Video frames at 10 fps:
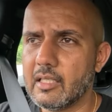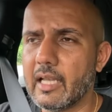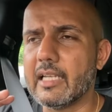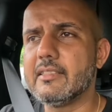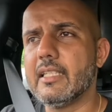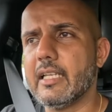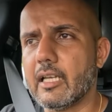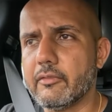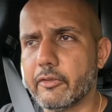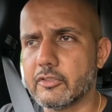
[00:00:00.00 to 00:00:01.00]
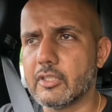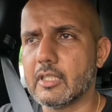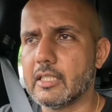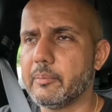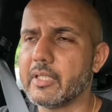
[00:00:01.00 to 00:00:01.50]
I say
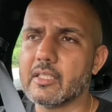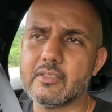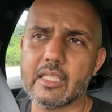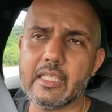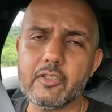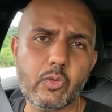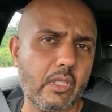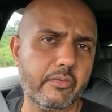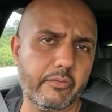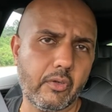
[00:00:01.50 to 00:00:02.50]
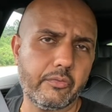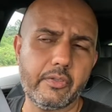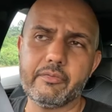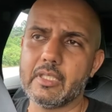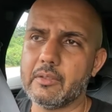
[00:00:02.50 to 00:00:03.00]
unfortunately because the EQS
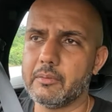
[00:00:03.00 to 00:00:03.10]
450,